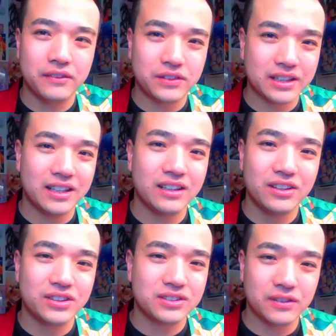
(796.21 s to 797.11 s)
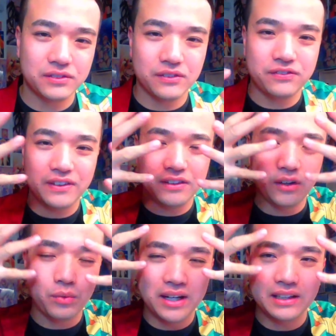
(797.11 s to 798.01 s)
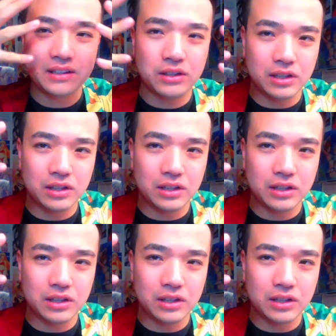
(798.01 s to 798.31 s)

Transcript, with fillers: of the colors of the you know when he